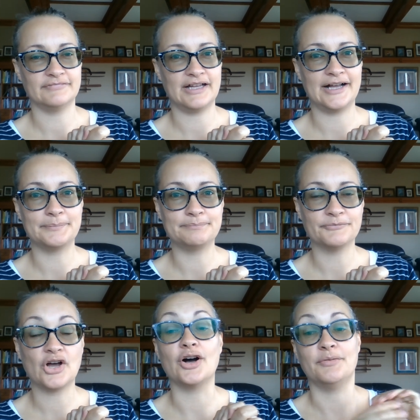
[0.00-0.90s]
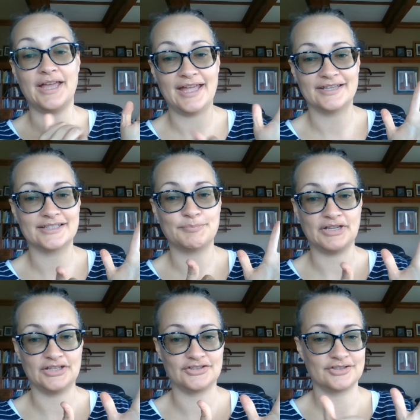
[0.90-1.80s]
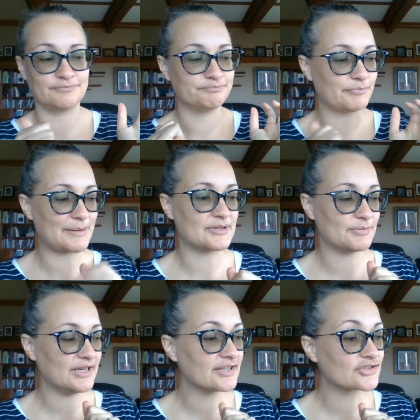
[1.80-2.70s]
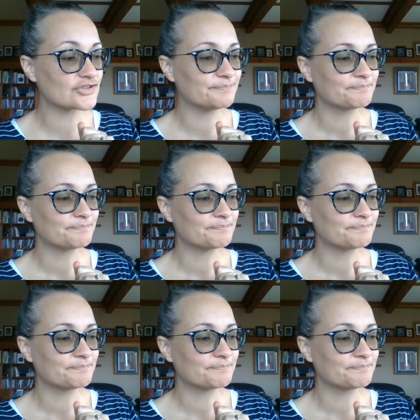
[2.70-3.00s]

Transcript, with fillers: Um, oh, and spinach, baby spinach.